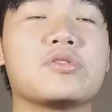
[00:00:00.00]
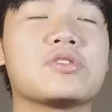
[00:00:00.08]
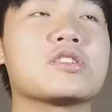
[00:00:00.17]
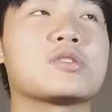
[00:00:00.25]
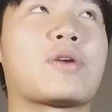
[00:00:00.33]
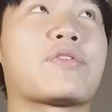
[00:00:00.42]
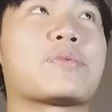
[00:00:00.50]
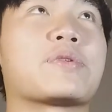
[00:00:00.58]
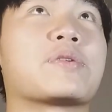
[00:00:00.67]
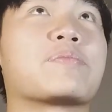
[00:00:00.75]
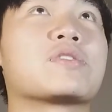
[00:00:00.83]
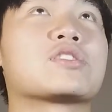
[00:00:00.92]
It wasn't Spotify
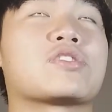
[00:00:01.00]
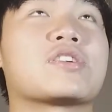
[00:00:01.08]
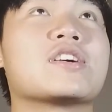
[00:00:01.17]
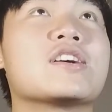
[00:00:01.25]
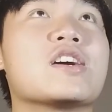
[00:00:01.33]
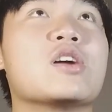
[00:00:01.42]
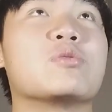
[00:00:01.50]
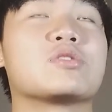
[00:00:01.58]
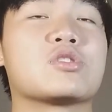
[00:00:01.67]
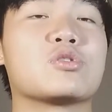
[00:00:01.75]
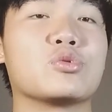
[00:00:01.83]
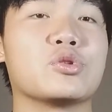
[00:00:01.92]
Premium, sorry. It
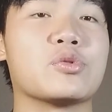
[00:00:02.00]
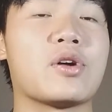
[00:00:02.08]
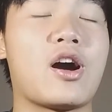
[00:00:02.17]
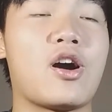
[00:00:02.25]
was Hulu.